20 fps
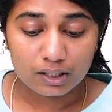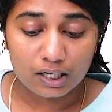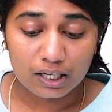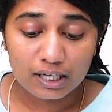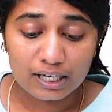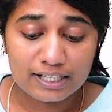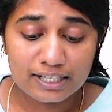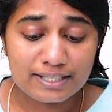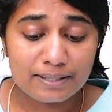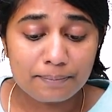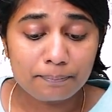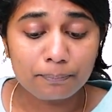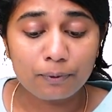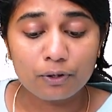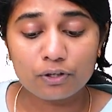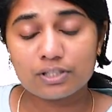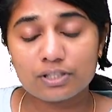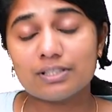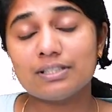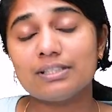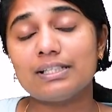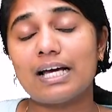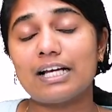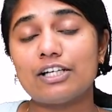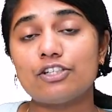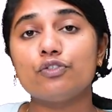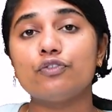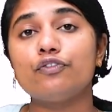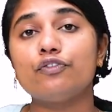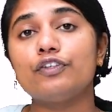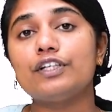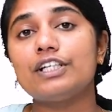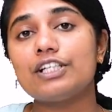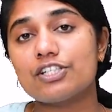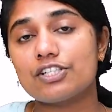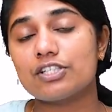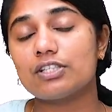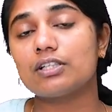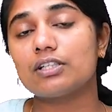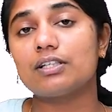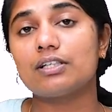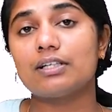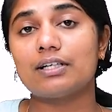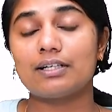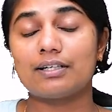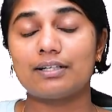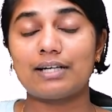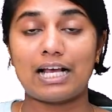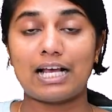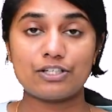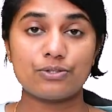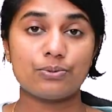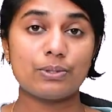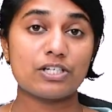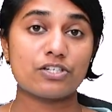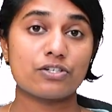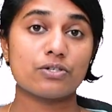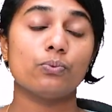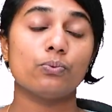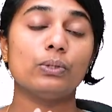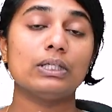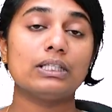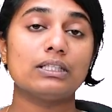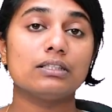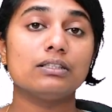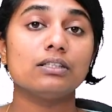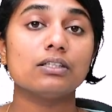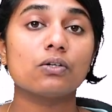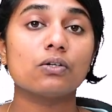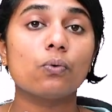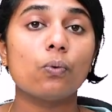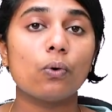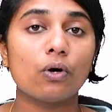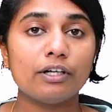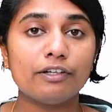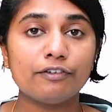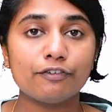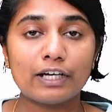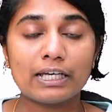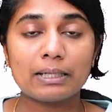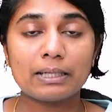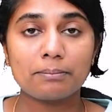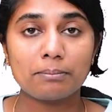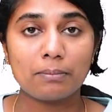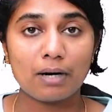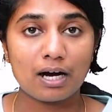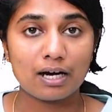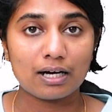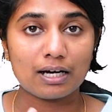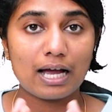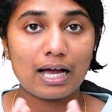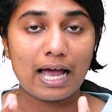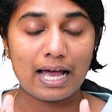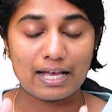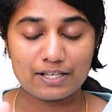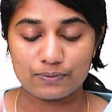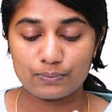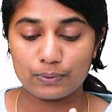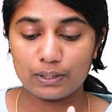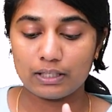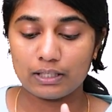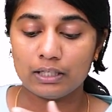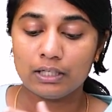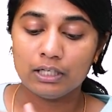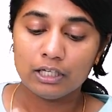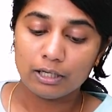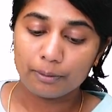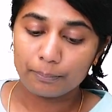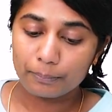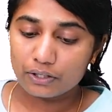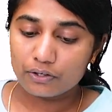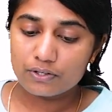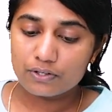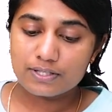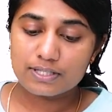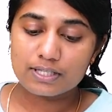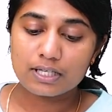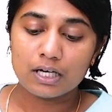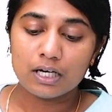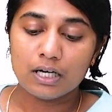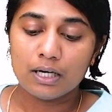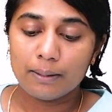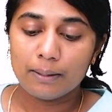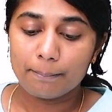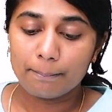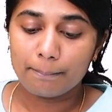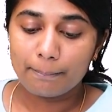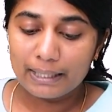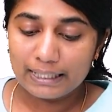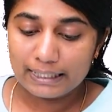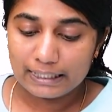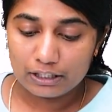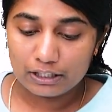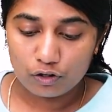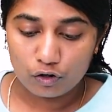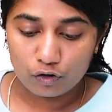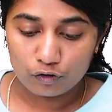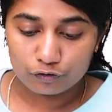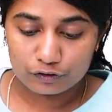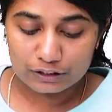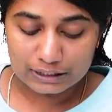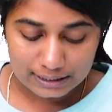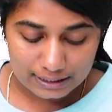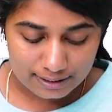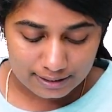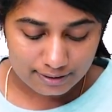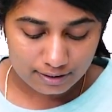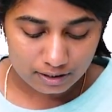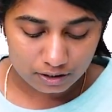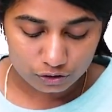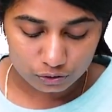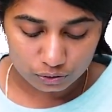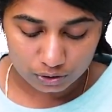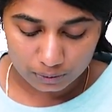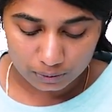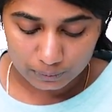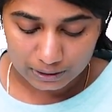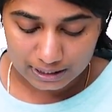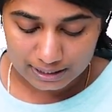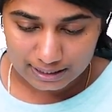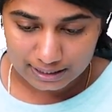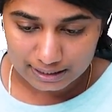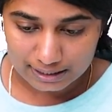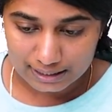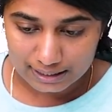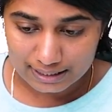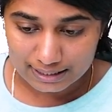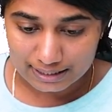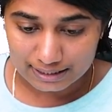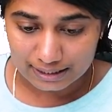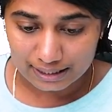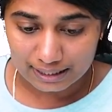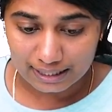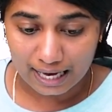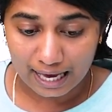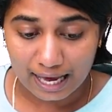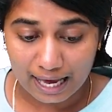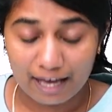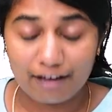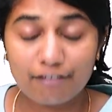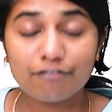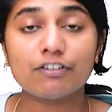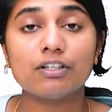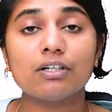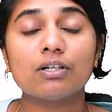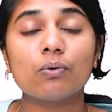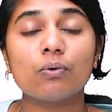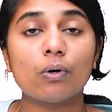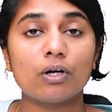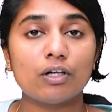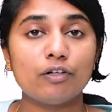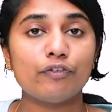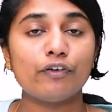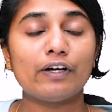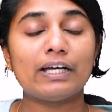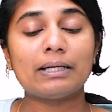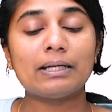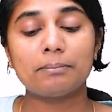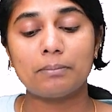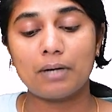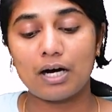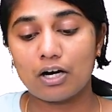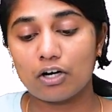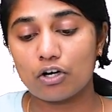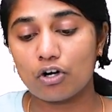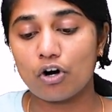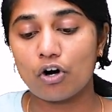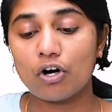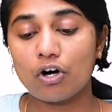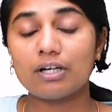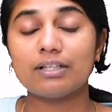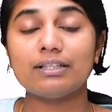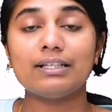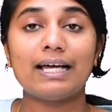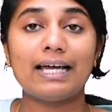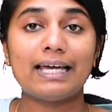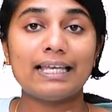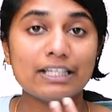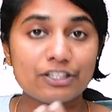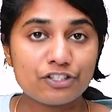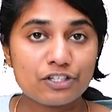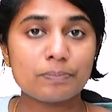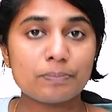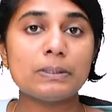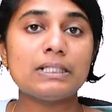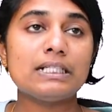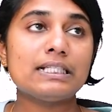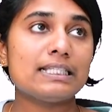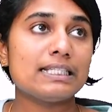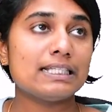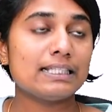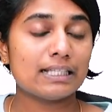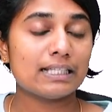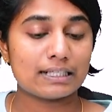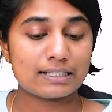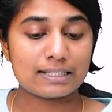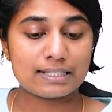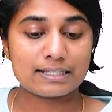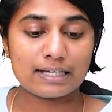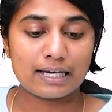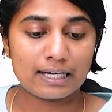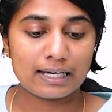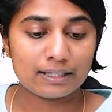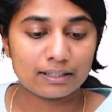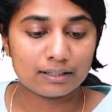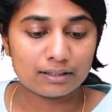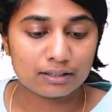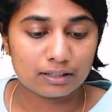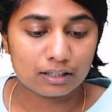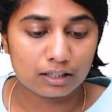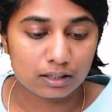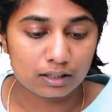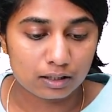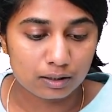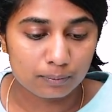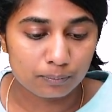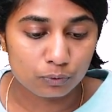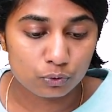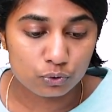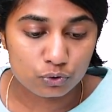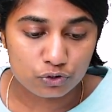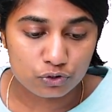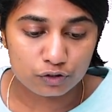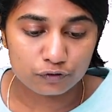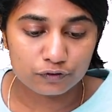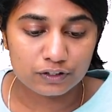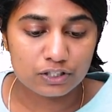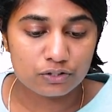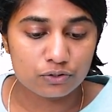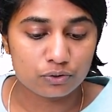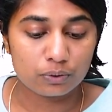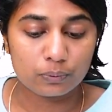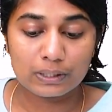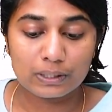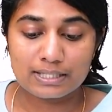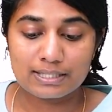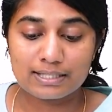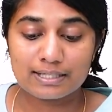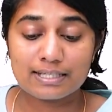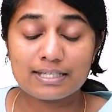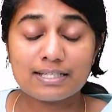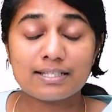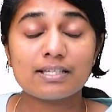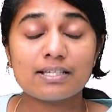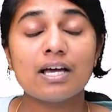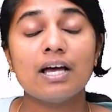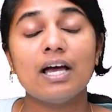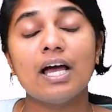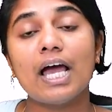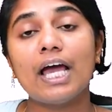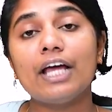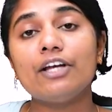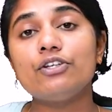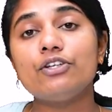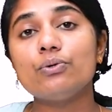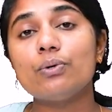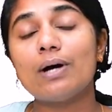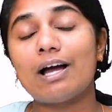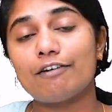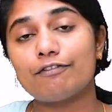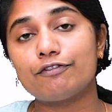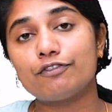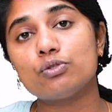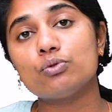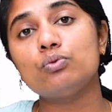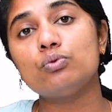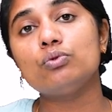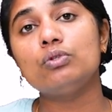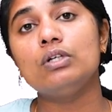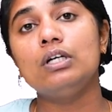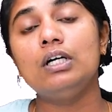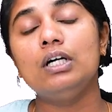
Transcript: it's important that you finish the graduation with the qualifying mark as well, because many of these universities, they have a qualifying mark or the eligibility that is there in most of these universities, and you have to